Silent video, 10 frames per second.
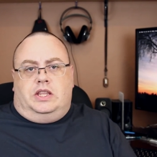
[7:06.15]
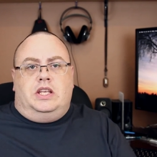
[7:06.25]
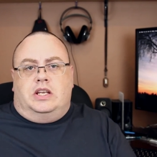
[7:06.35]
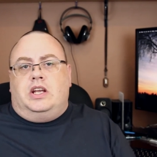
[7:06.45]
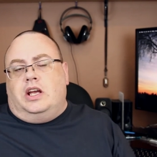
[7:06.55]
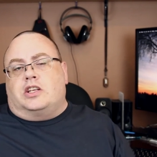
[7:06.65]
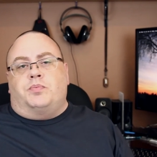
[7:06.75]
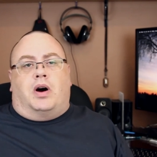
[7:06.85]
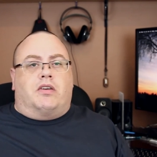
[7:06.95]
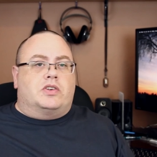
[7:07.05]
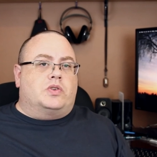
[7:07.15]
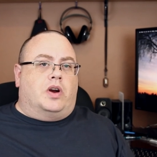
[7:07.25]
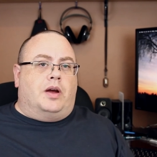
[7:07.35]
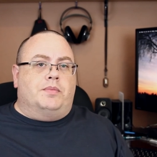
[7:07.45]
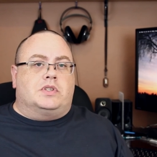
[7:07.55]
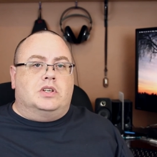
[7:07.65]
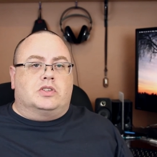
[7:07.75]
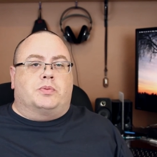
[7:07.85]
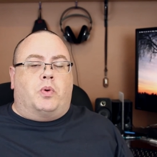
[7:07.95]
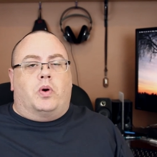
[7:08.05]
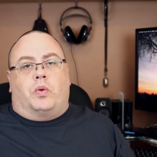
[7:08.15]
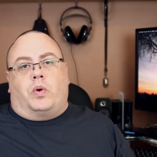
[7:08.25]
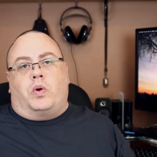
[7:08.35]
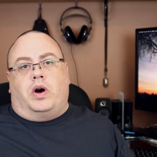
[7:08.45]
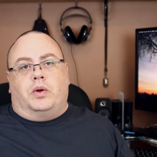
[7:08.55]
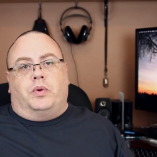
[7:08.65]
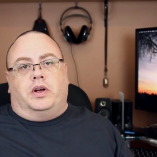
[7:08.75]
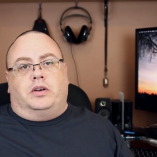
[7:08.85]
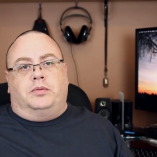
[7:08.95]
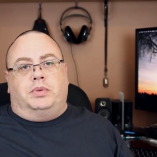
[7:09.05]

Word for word: then you can get a smaller strap and still support it quite well.